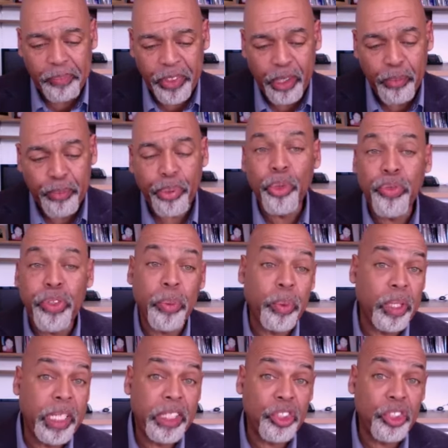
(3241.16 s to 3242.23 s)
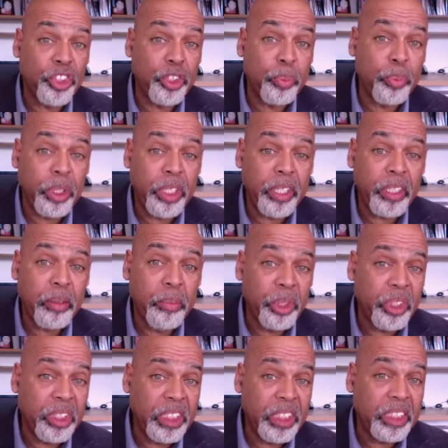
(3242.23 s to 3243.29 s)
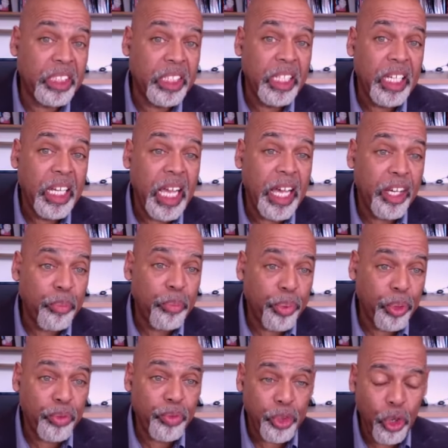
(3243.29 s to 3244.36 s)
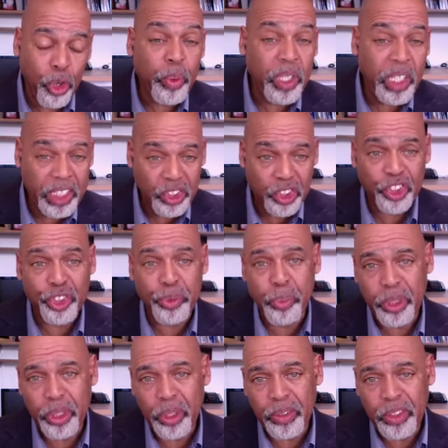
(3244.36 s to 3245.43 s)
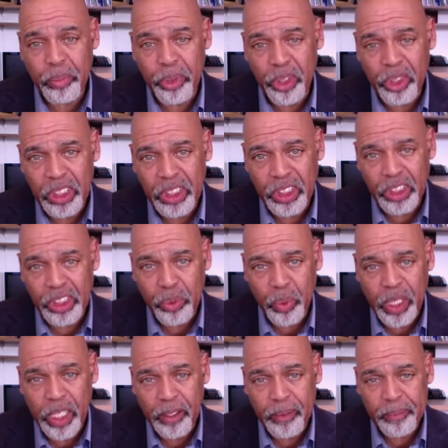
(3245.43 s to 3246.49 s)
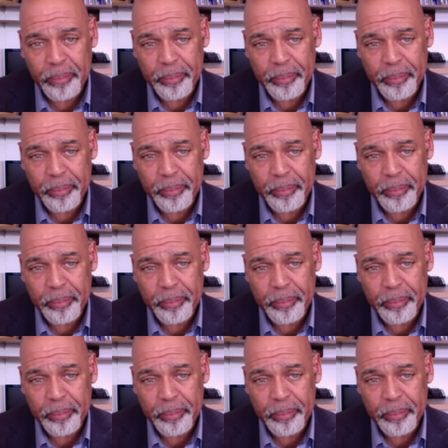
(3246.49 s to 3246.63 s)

improve their relationship with their communities and improve your relationship with those communities as well.